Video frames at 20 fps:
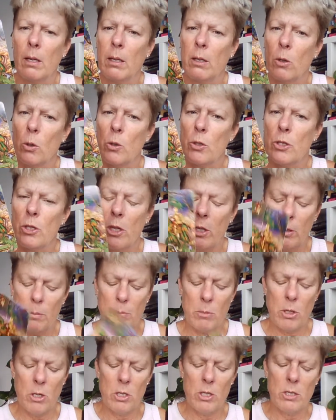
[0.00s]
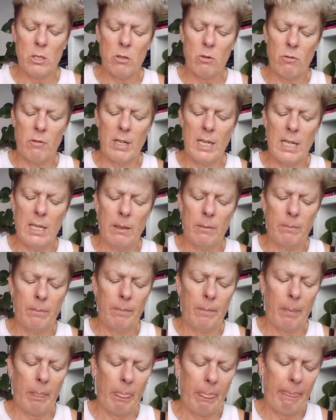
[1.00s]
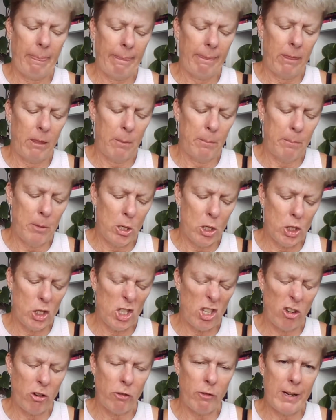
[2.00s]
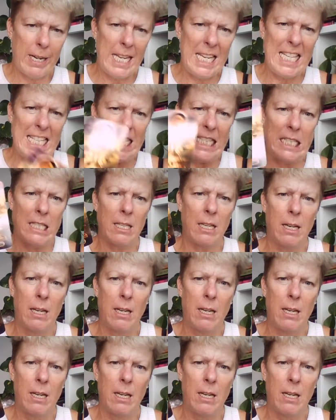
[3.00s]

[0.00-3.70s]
Also the mercenary, the mercenaries,